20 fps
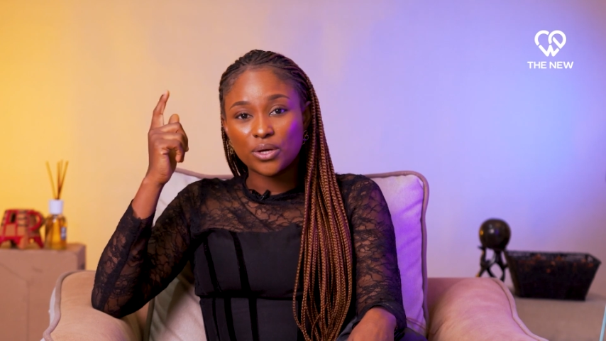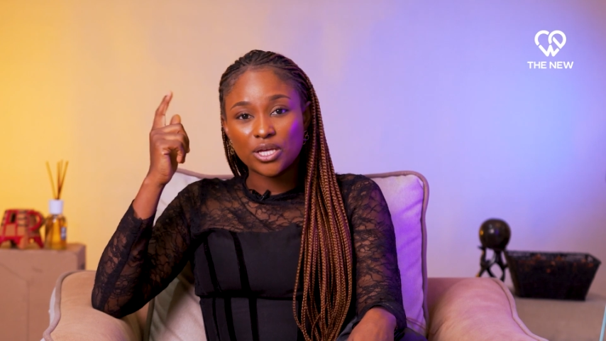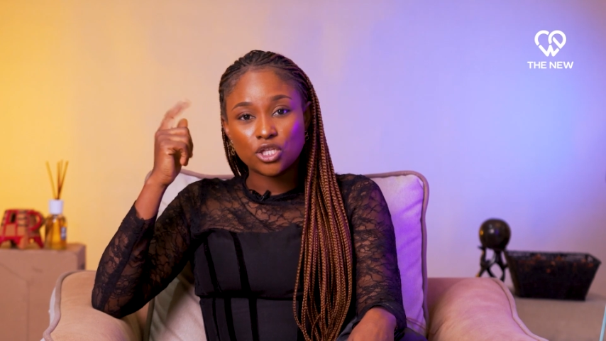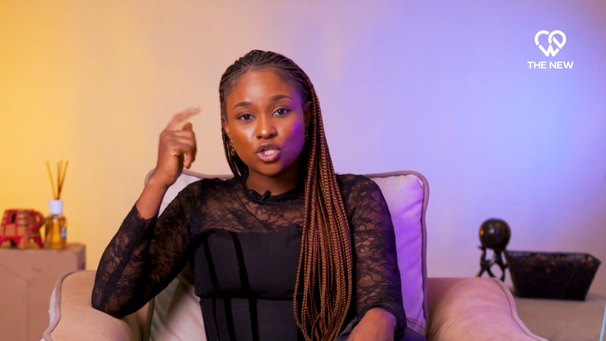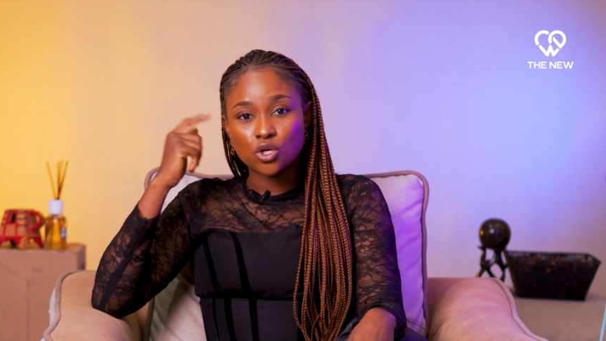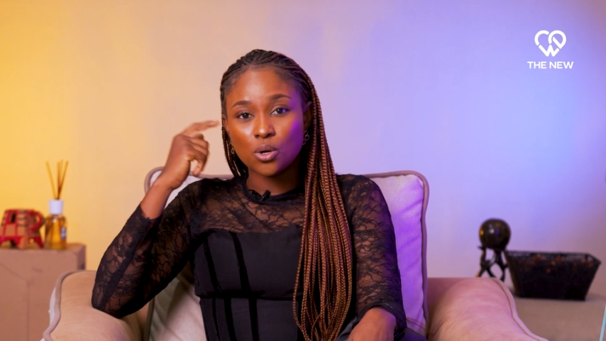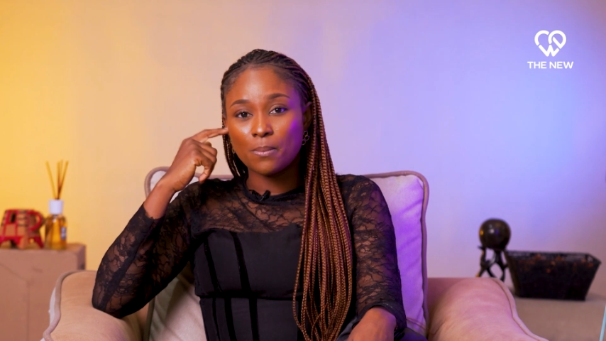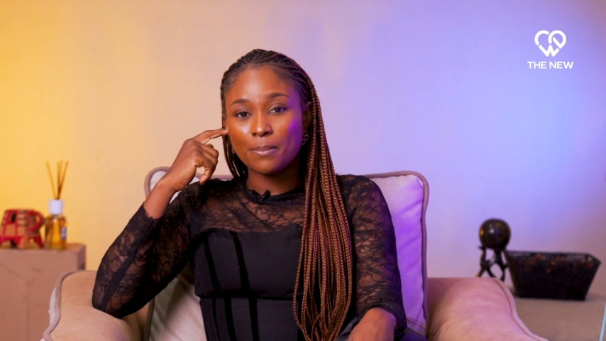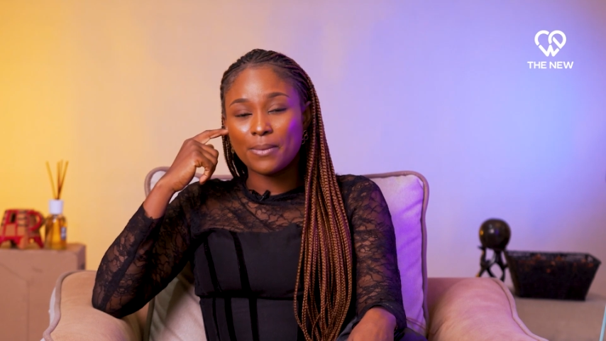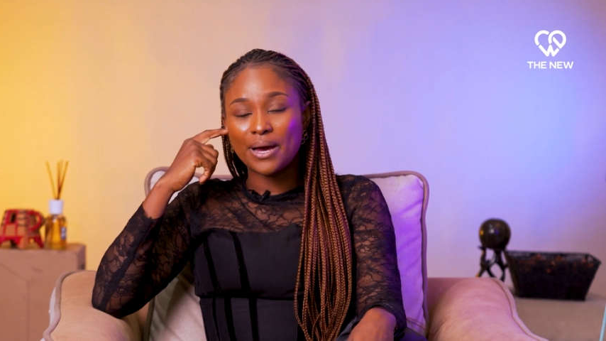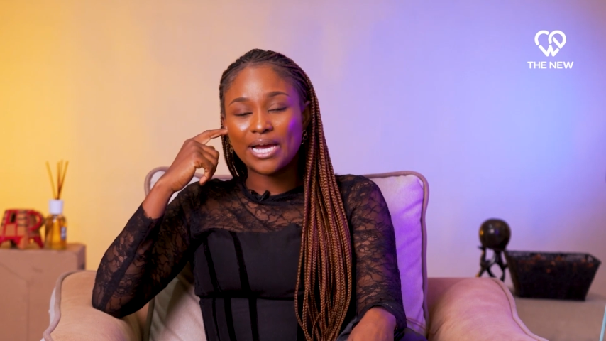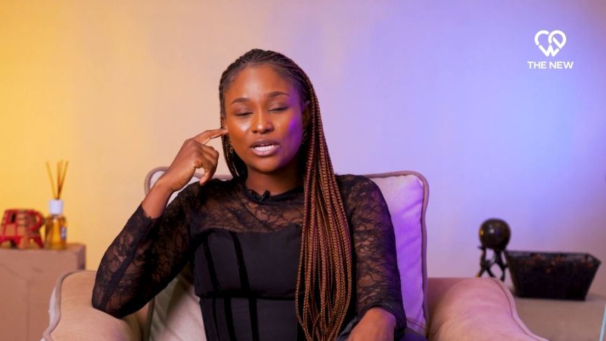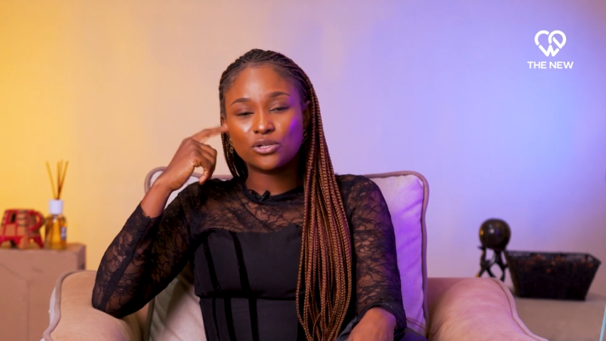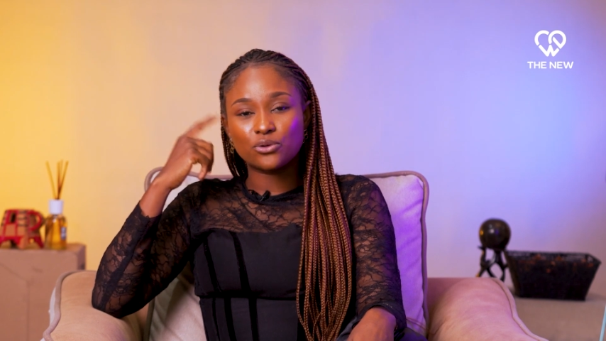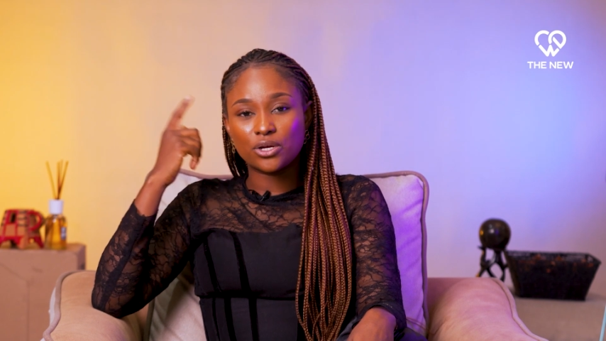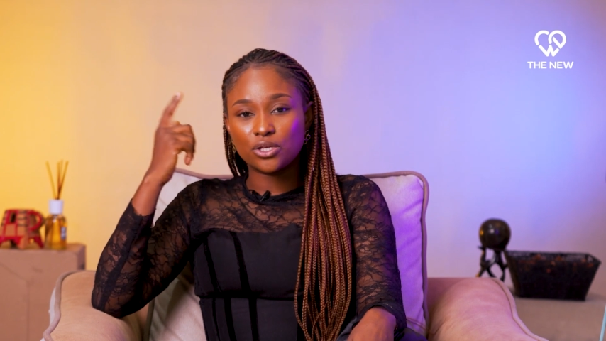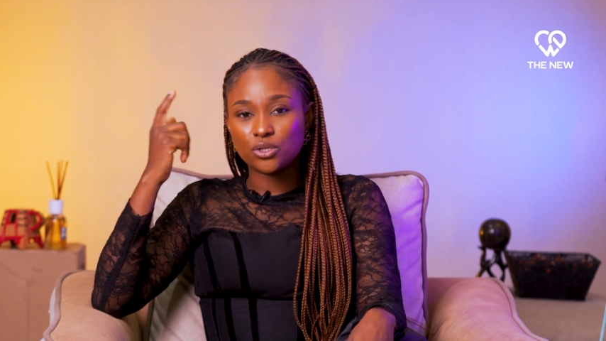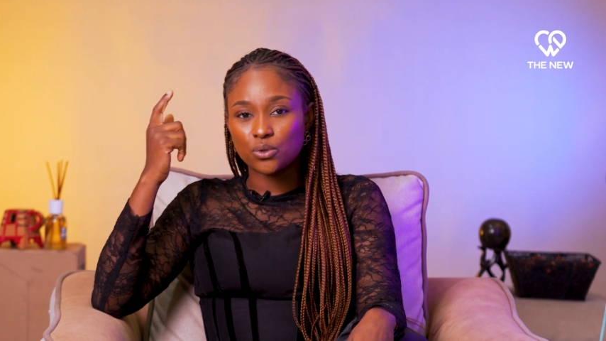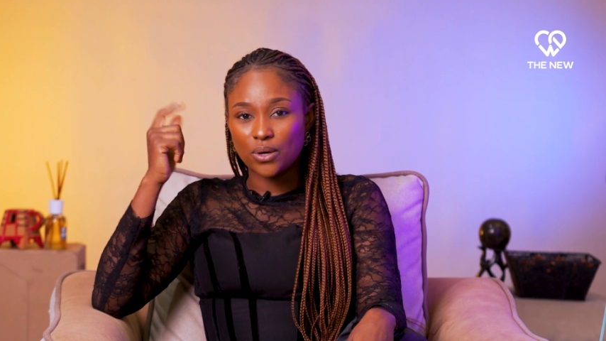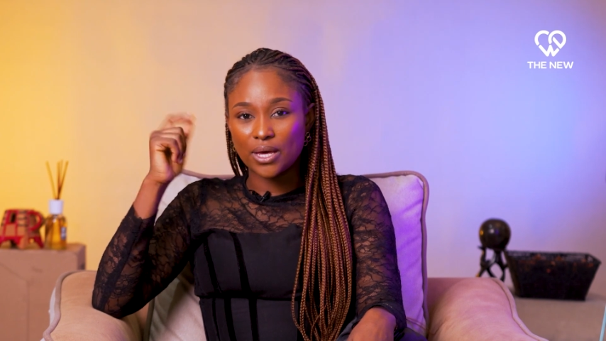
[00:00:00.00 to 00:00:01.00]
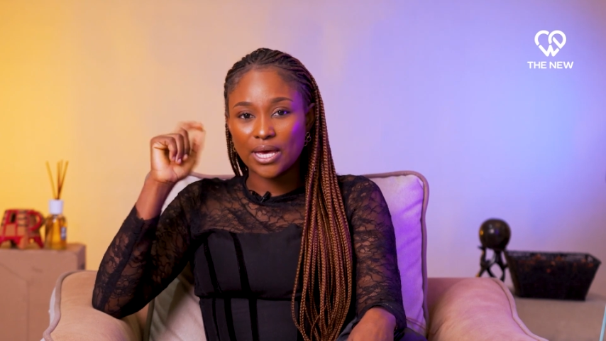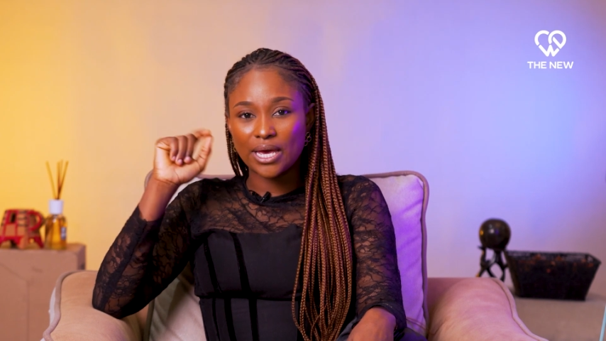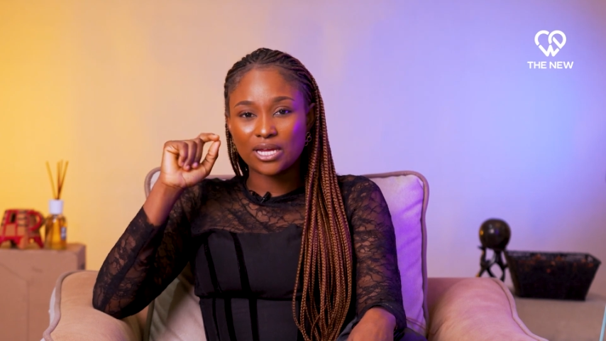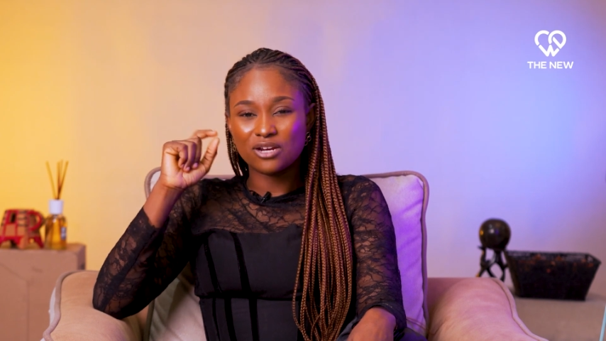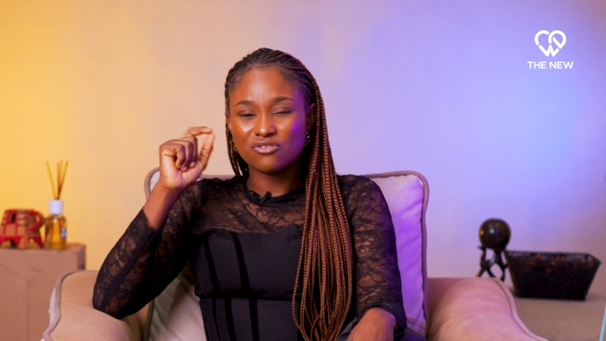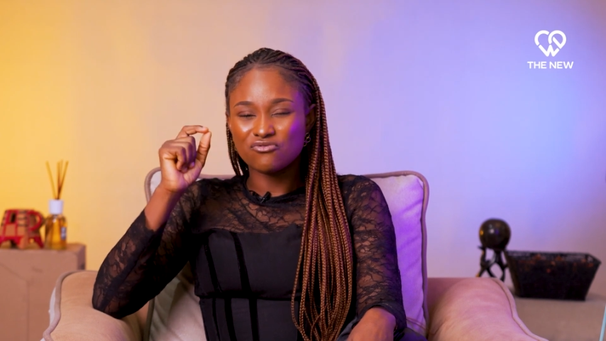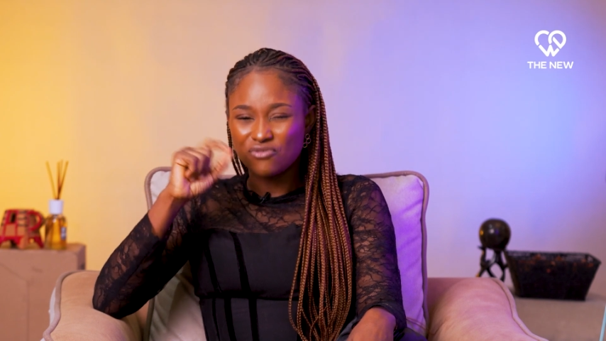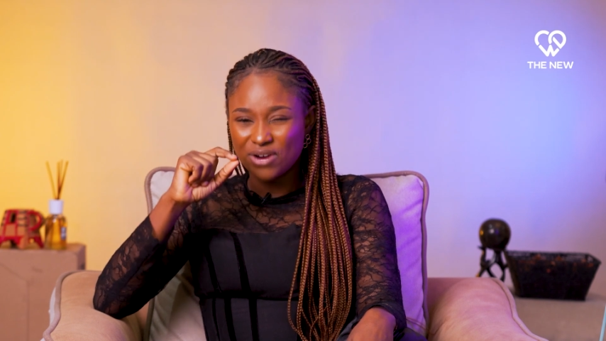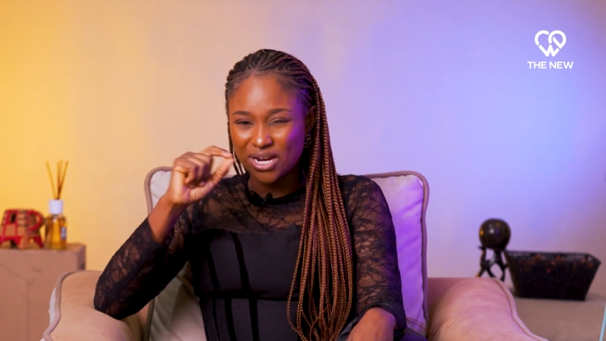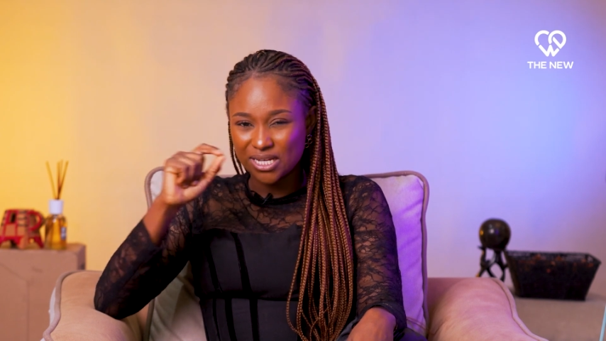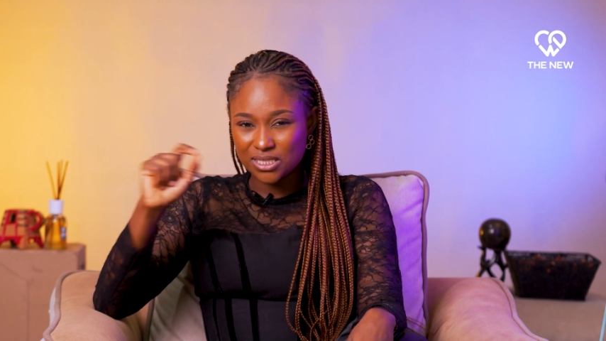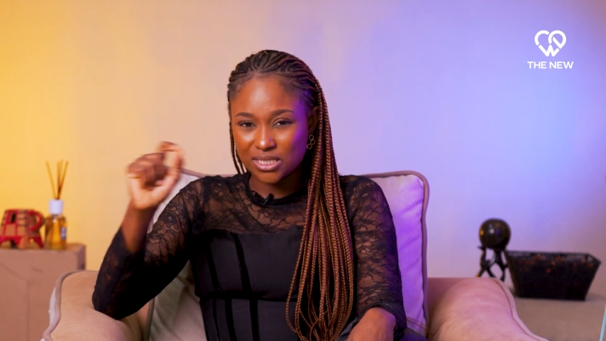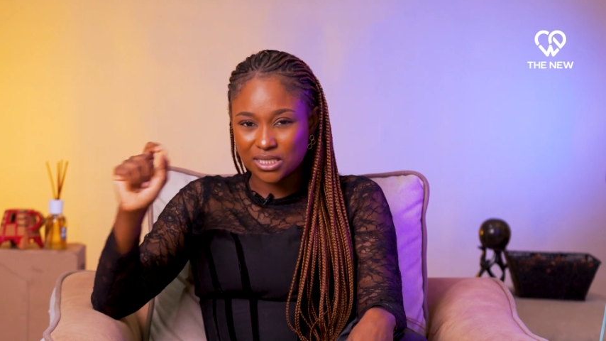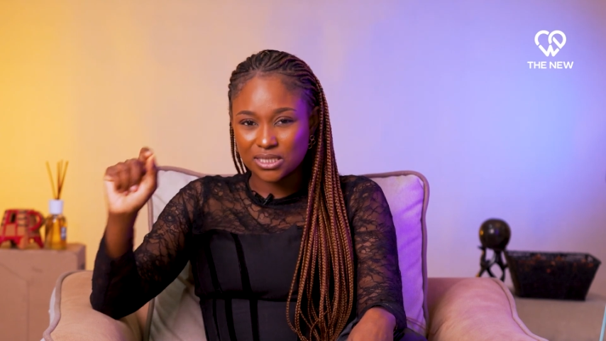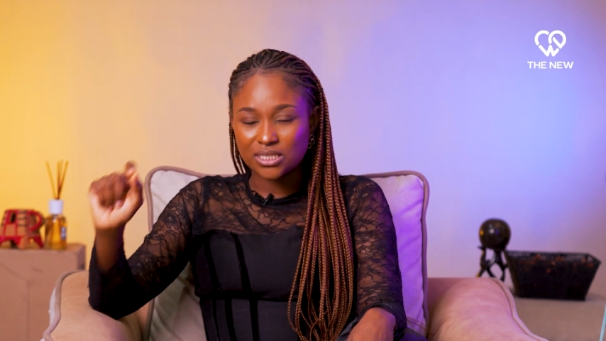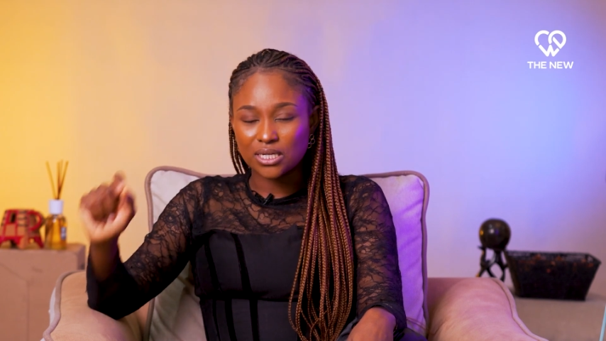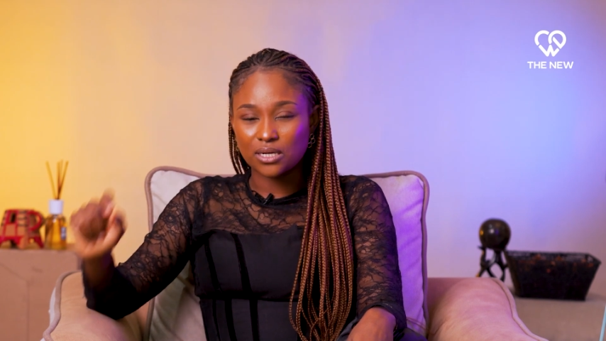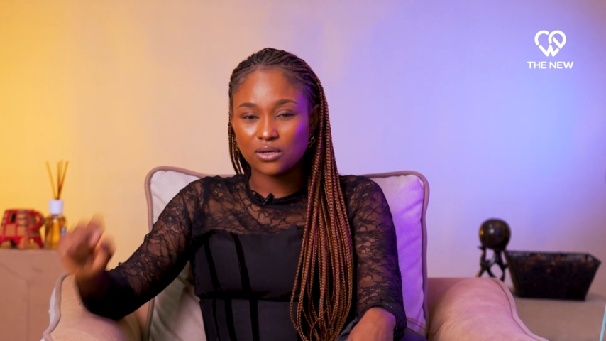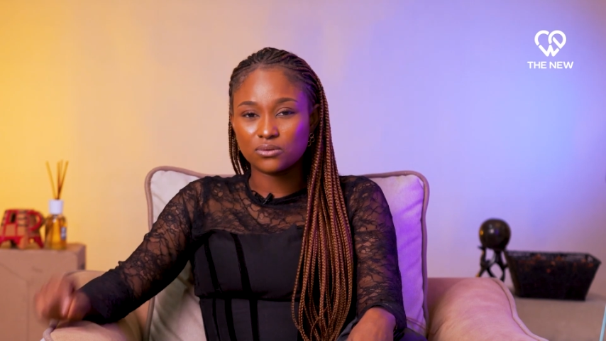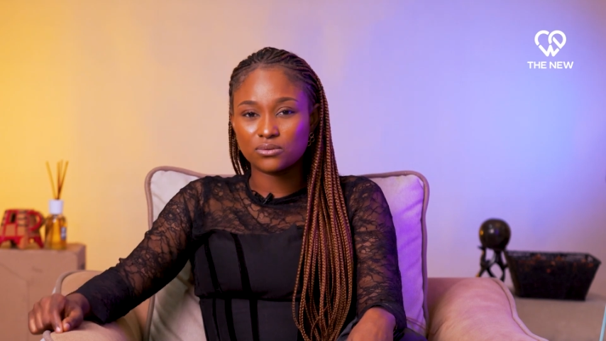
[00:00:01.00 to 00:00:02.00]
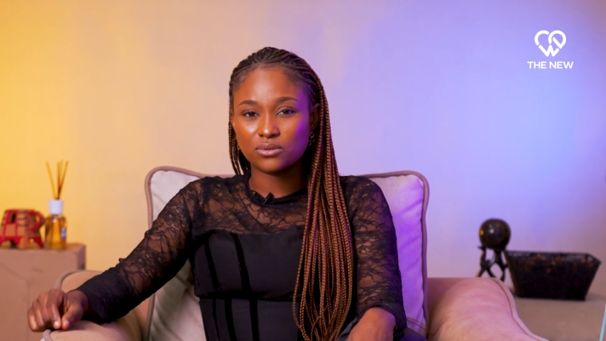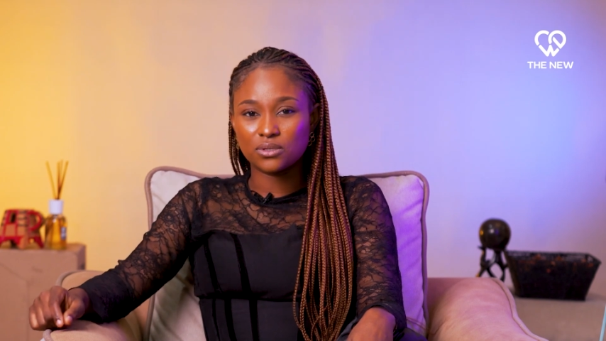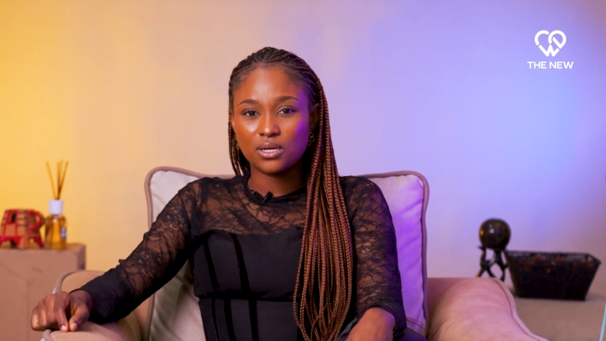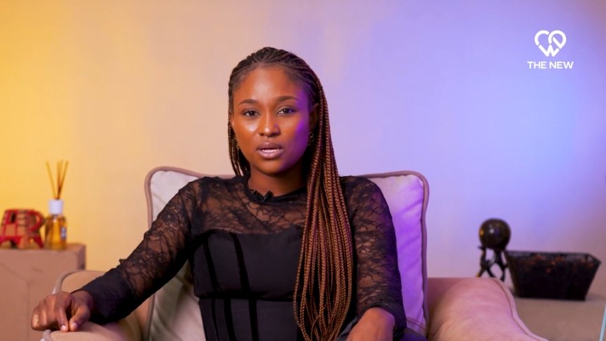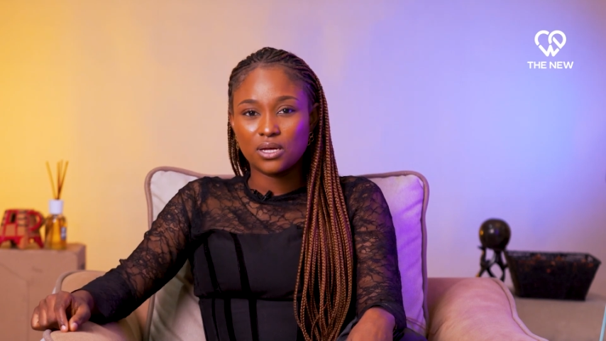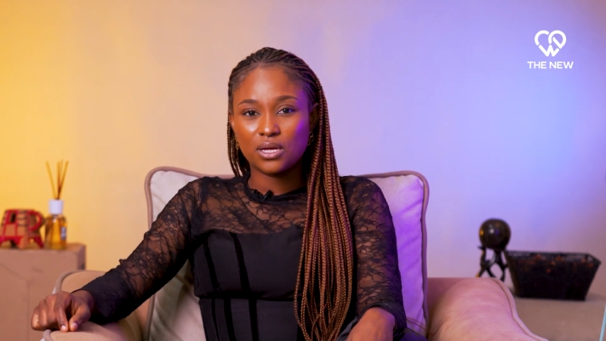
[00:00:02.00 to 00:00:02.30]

in your mind or in your head. Write it down.